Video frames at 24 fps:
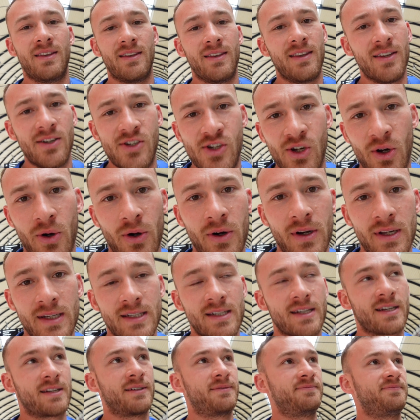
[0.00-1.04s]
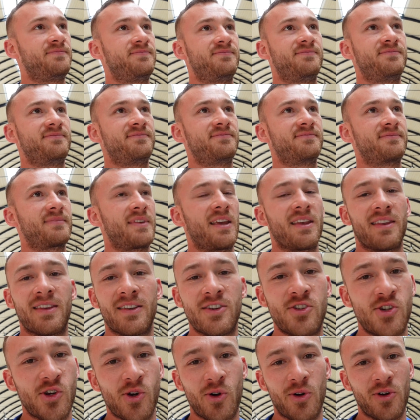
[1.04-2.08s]
The joys.
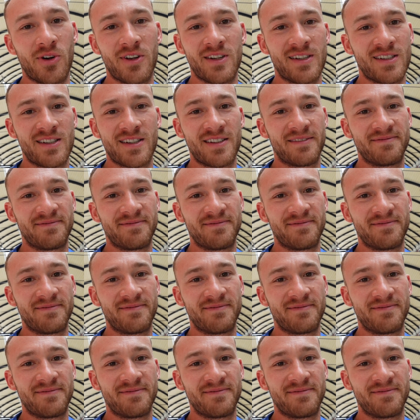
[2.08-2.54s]
The joys.